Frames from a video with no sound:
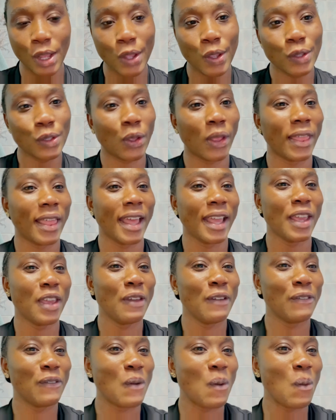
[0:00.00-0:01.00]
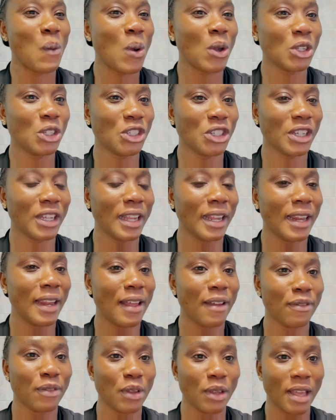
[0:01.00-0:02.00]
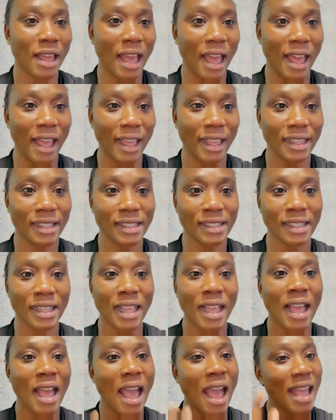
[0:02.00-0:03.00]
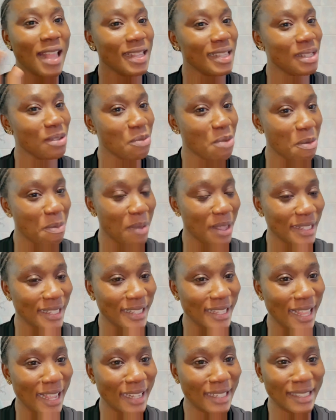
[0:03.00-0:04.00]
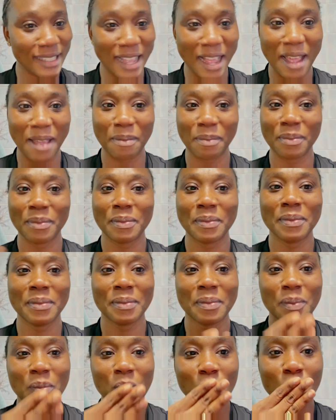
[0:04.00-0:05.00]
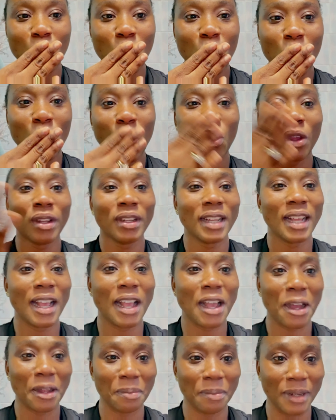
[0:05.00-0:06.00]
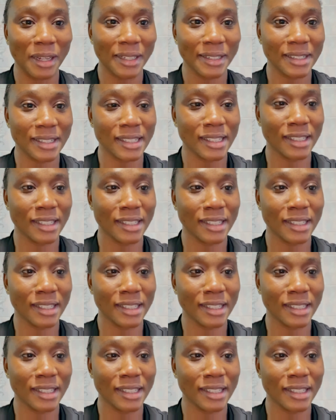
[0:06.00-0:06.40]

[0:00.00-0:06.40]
So thank you for watching. Love you guys. Until we meet next time. God bless.